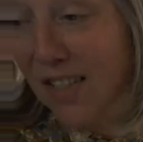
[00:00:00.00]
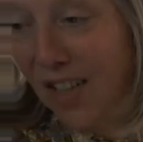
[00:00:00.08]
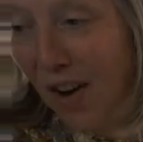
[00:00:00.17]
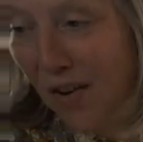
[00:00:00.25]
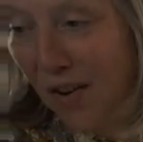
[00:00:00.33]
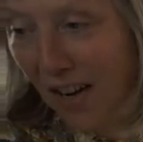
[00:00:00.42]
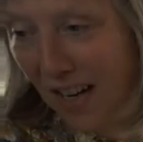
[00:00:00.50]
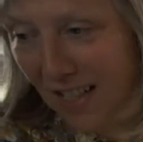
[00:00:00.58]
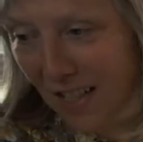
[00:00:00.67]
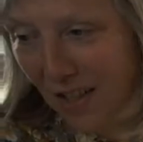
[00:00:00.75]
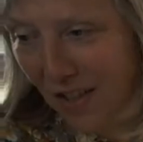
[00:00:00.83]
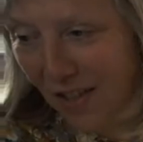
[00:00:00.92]
so
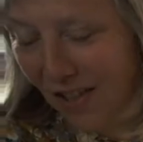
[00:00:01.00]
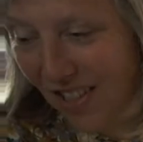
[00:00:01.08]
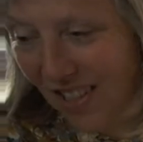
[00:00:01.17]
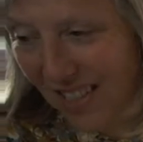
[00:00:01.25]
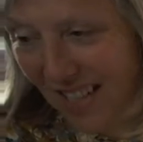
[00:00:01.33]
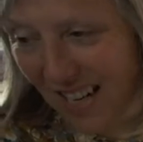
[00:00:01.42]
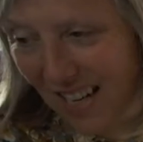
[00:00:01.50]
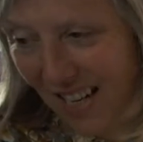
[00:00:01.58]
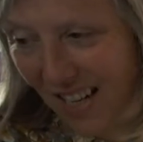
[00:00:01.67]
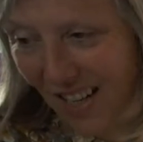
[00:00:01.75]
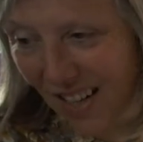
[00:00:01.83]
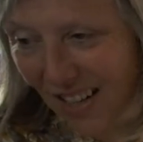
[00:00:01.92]
nice to see
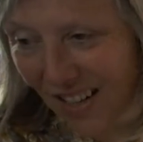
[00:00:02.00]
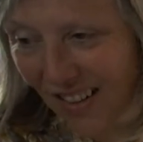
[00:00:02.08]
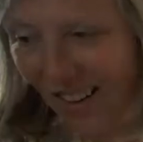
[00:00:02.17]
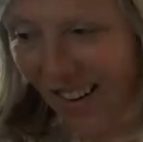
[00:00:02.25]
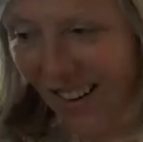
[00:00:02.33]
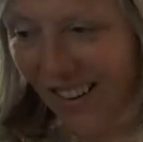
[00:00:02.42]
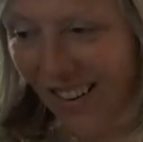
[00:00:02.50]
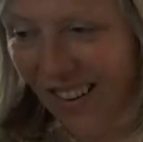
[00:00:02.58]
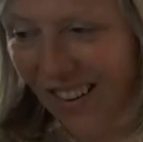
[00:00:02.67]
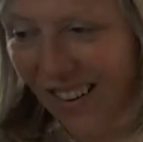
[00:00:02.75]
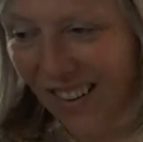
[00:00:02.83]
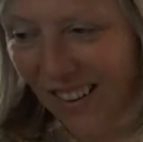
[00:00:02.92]
you.
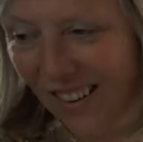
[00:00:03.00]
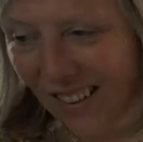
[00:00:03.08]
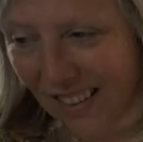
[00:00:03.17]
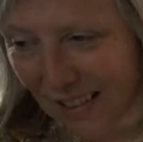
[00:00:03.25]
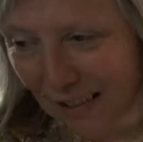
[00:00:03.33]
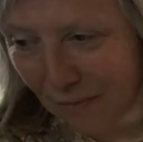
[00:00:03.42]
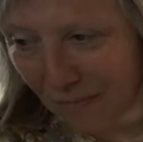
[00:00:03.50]
Oh,